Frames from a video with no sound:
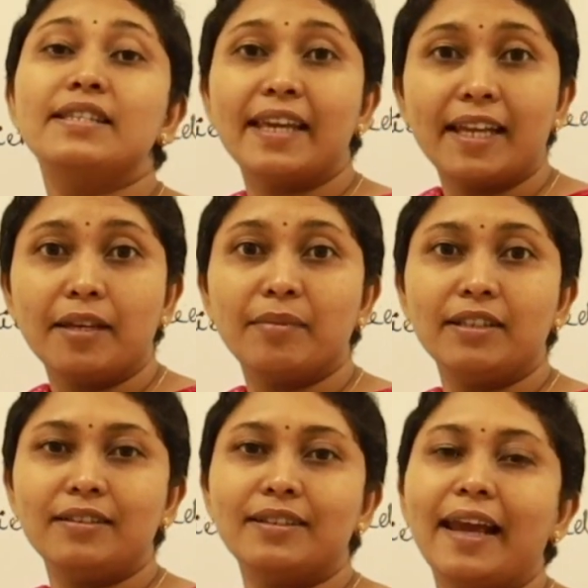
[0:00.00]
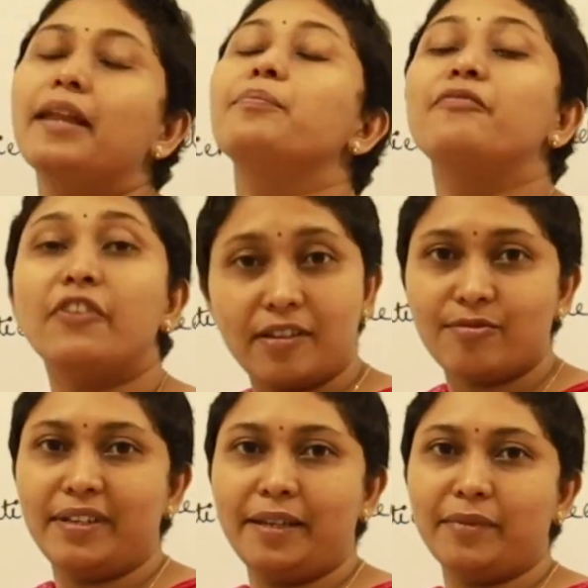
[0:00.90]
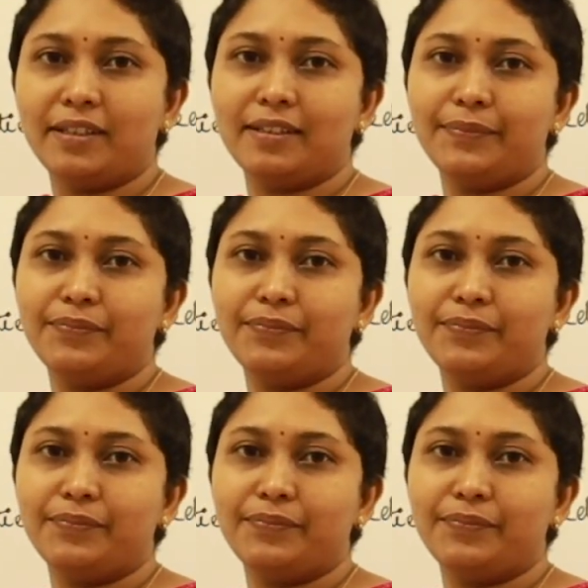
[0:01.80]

scanning method and fast reading method.